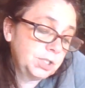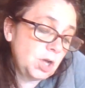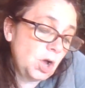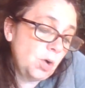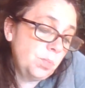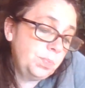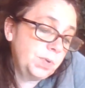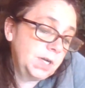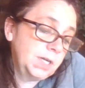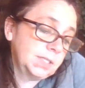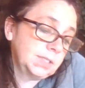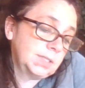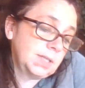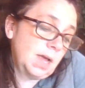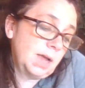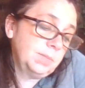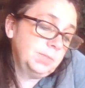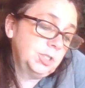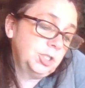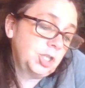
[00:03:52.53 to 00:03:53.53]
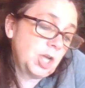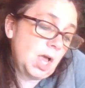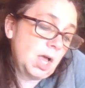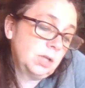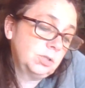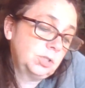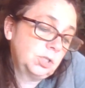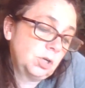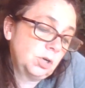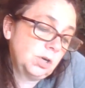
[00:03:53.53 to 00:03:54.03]
is opening," Simon
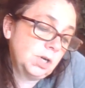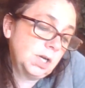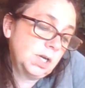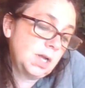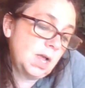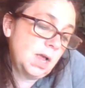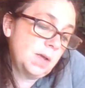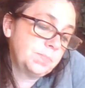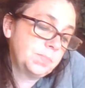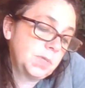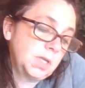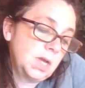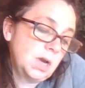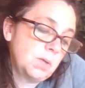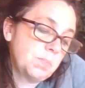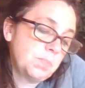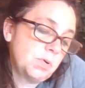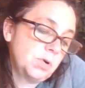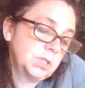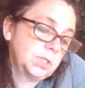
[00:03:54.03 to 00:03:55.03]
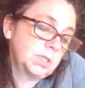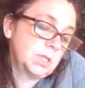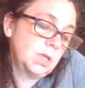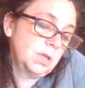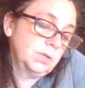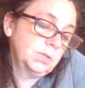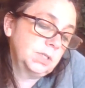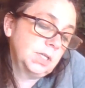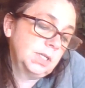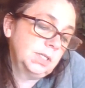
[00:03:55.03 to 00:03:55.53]
shouts. "Hurry it up, the airport's
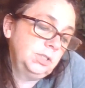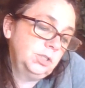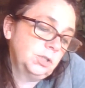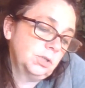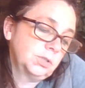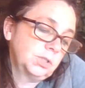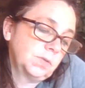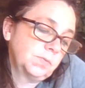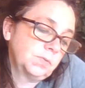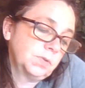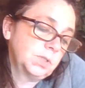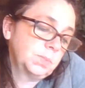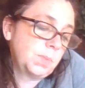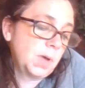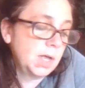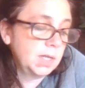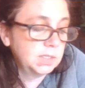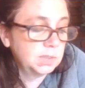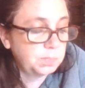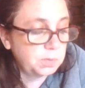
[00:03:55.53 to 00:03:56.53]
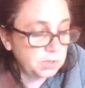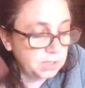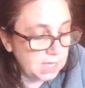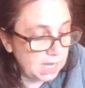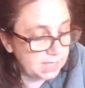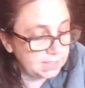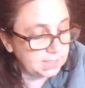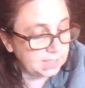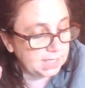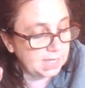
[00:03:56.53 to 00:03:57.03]
closing." Joseph responds,
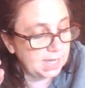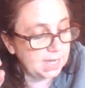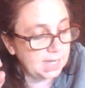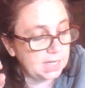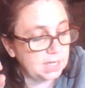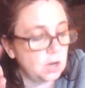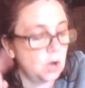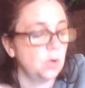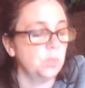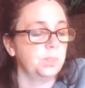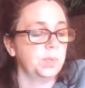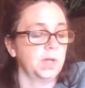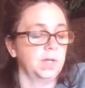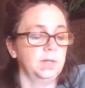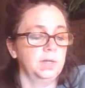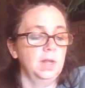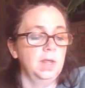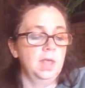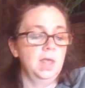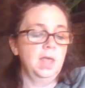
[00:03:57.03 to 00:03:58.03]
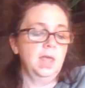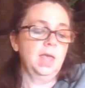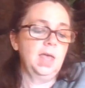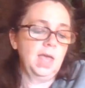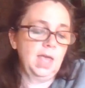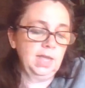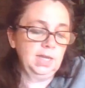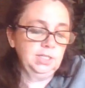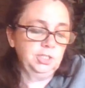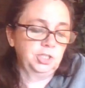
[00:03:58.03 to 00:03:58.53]
"Pretend it can't open."
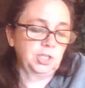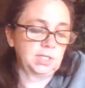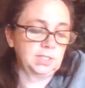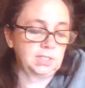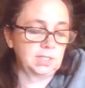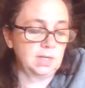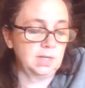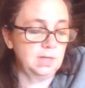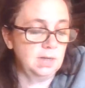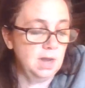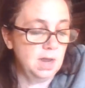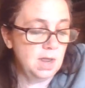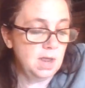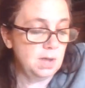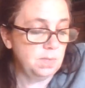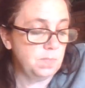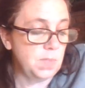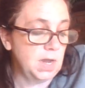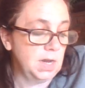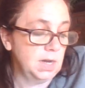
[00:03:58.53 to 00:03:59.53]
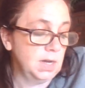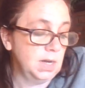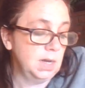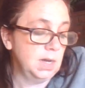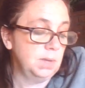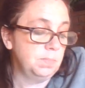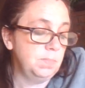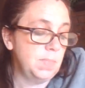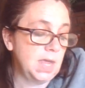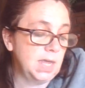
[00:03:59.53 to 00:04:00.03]
"Hey, Jason,
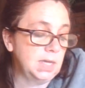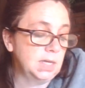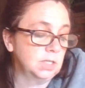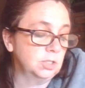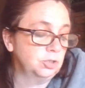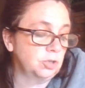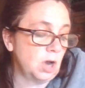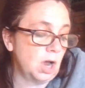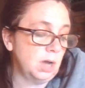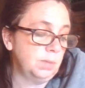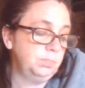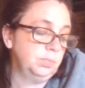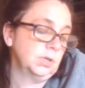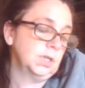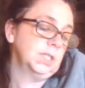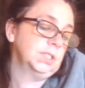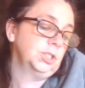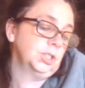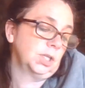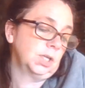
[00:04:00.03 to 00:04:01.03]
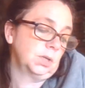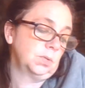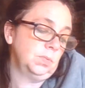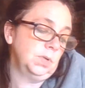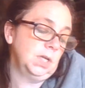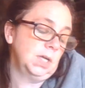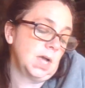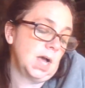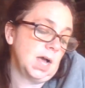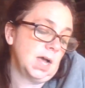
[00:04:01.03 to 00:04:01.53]
make a drawbridge like we